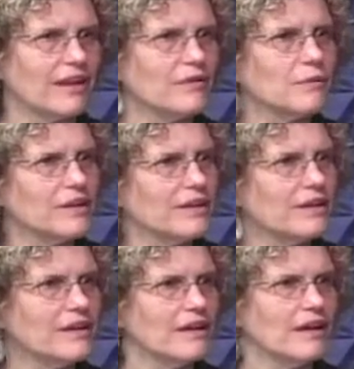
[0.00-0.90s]
it
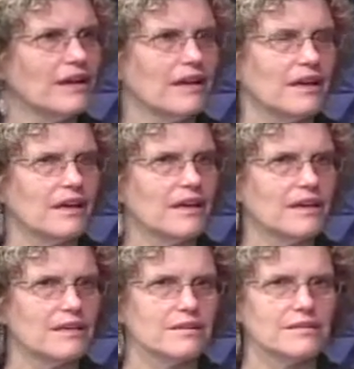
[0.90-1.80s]
really
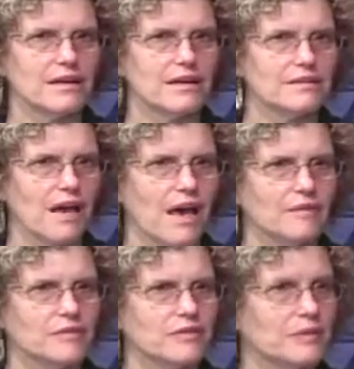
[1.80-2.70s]
is a
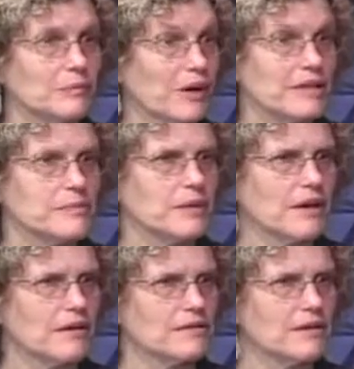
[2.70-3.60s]
time to embrace,
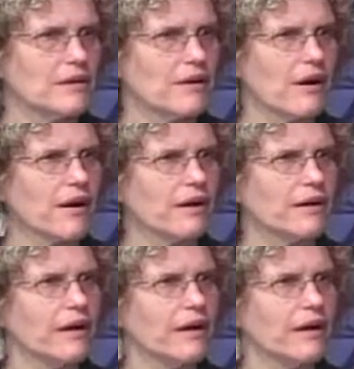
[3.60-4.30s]
because there are